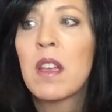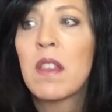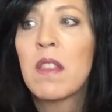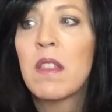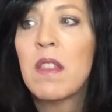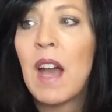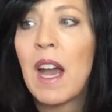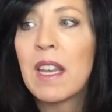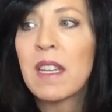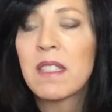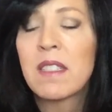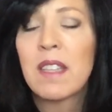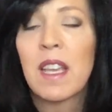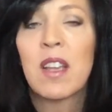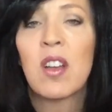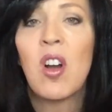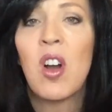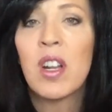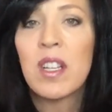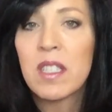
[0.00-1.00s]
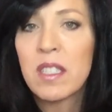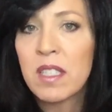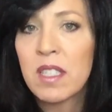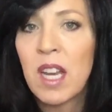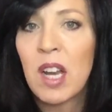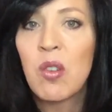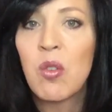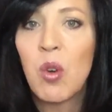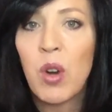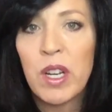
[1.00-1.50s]
That is like on
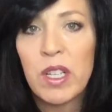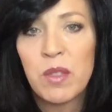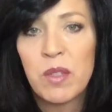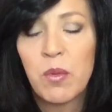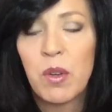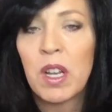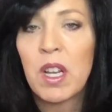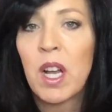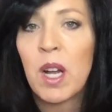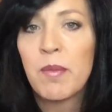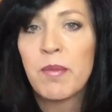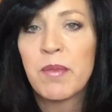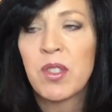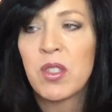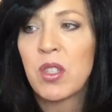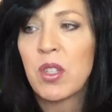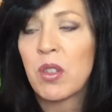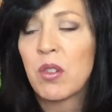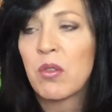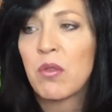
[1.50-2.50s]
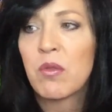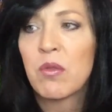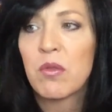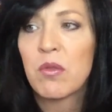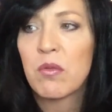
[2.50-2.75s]
steroids when it comes to